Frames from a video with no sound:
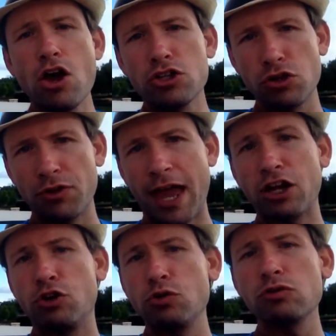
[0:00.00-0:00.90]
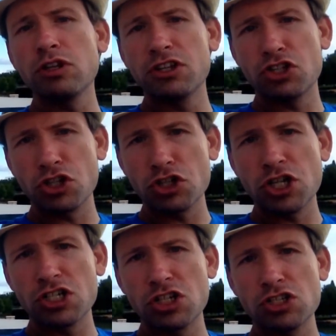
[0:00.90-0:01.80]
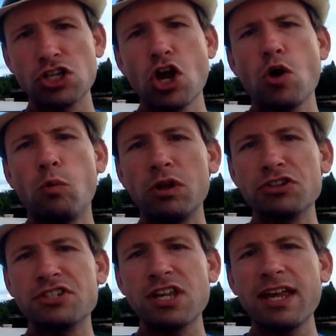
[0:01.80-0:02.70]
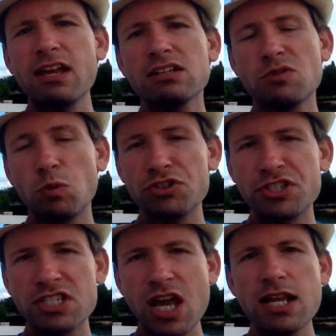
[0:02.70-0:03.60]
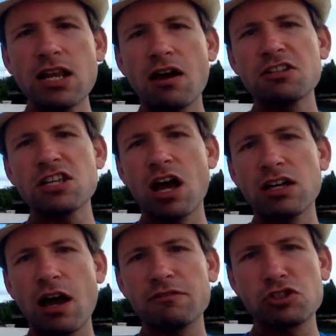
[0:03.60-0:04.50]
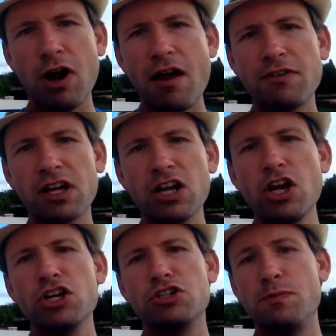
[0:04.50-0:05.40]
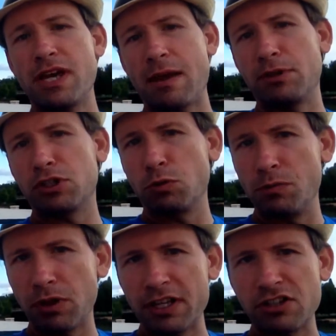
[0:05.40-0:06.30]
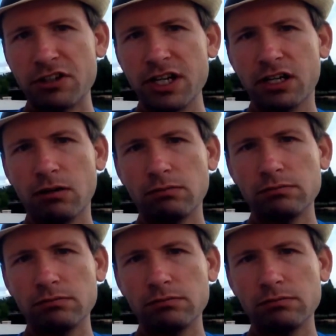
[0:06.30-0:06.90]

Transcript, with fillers: so that Google and the search engines will say will send us enough traffic to be able to replace our income.